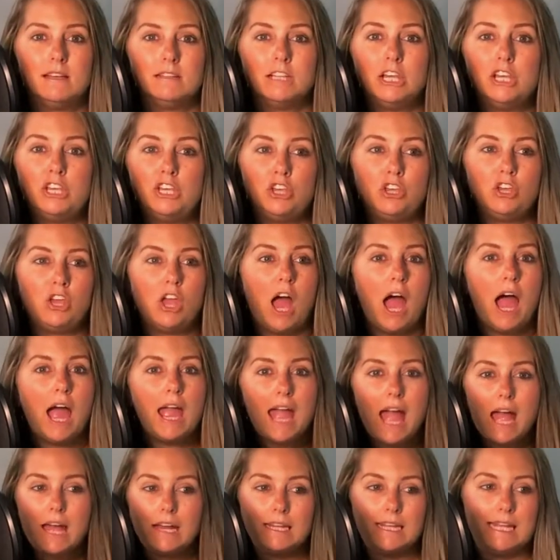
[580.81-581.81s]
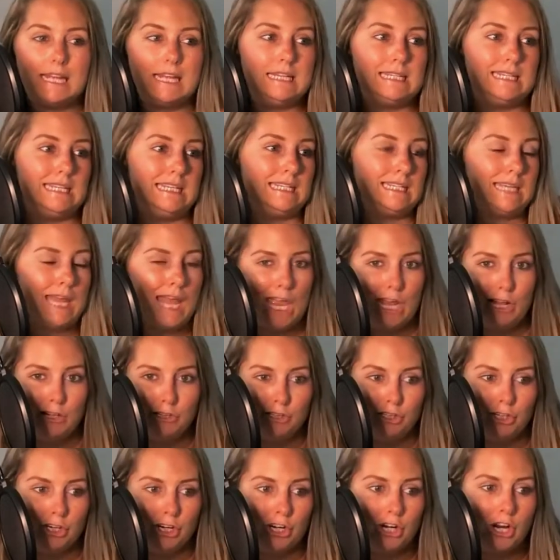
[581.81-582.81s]
Like I had to get
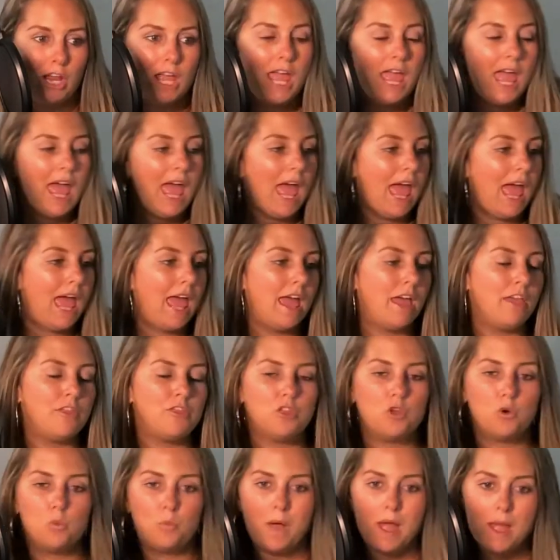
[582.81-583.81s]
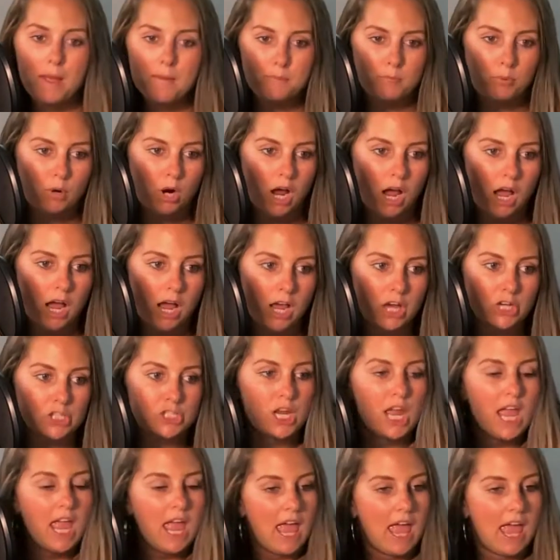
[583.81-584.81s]
detangler and the wet
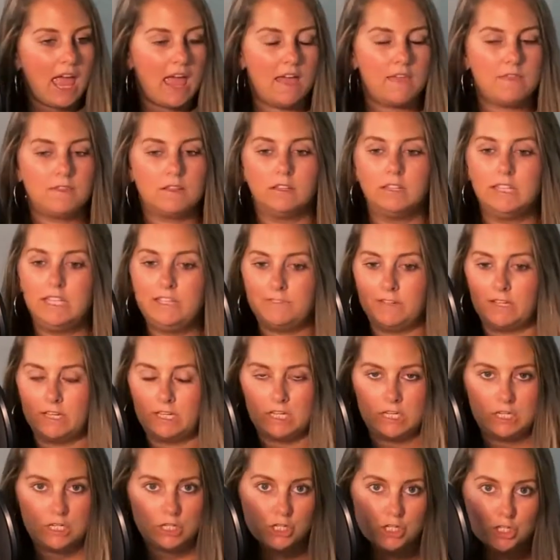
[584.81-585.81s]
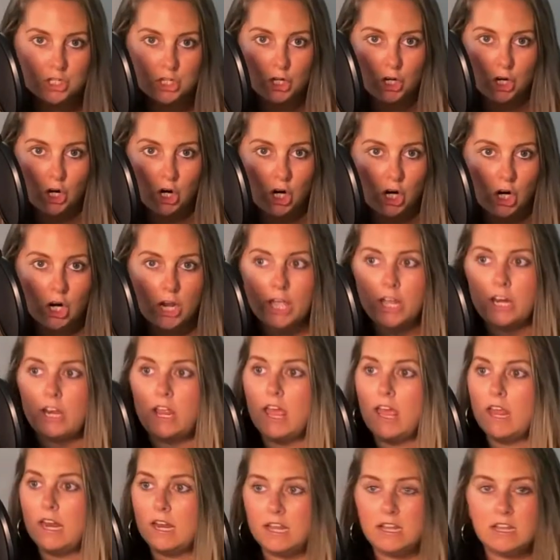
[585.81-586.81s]
brush and the leave-in conditioner, and
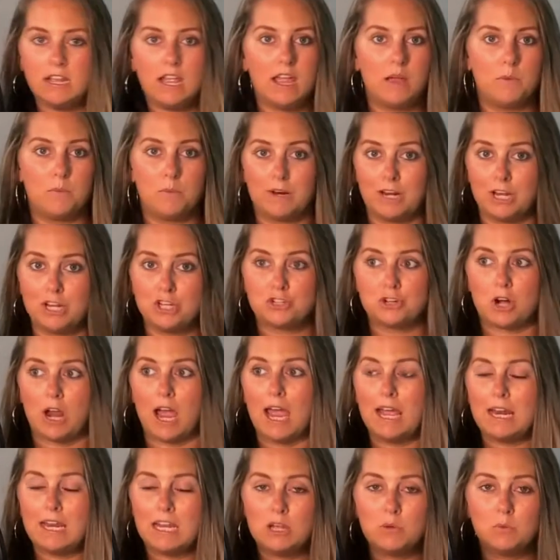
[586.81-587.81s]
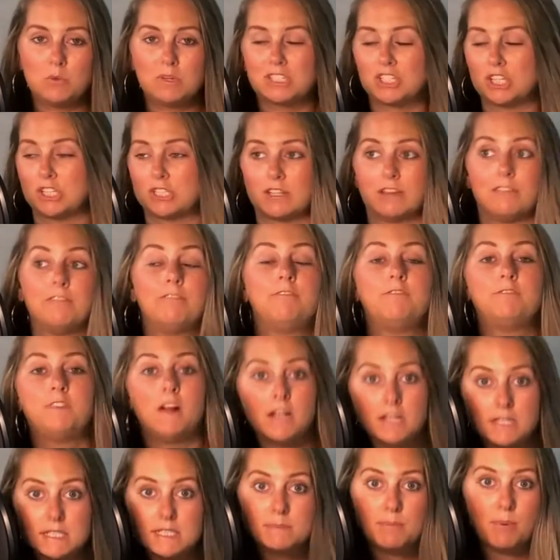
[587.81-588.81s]
when it dried, it was just a
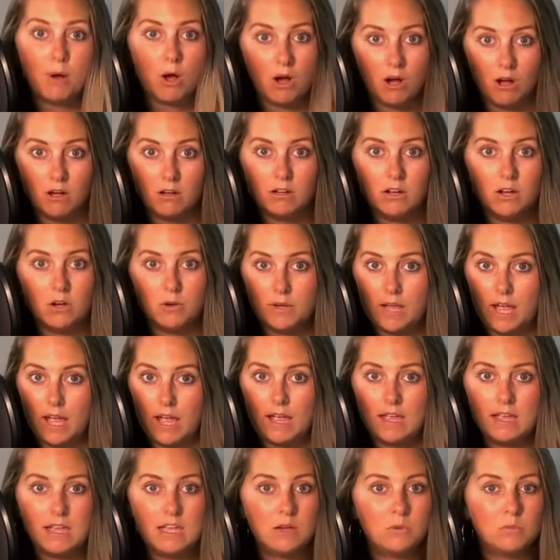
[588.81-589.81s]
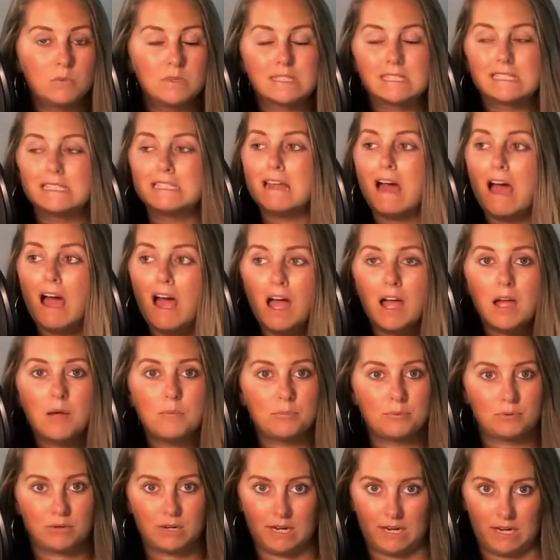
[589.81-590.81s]
fuzz ball. Okay, it was not
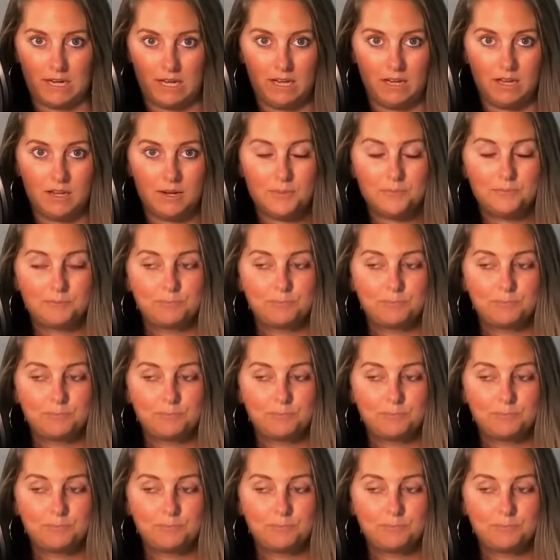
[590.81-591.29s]
pretty.